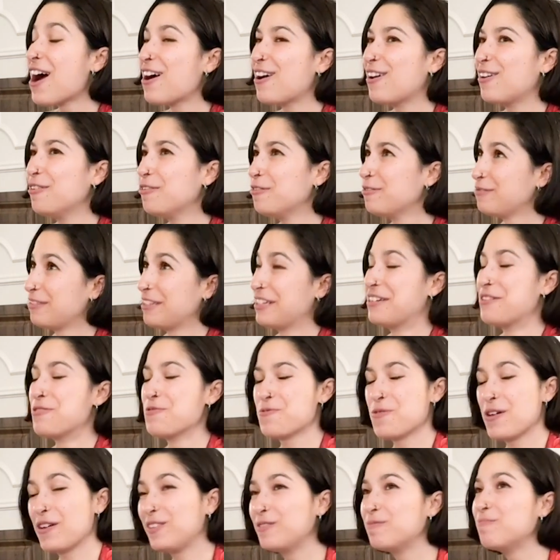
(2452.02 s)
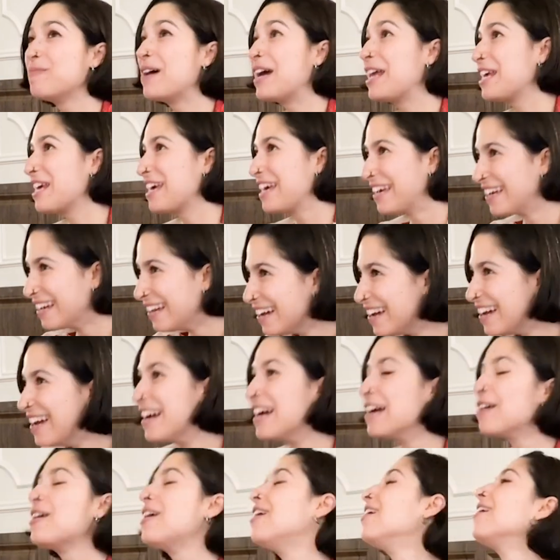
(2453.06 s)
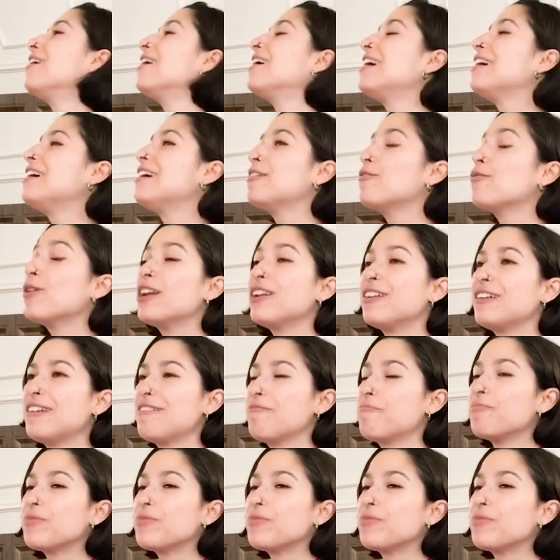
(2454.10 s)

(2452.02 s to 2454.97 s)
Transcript: Oh, well, many. Well,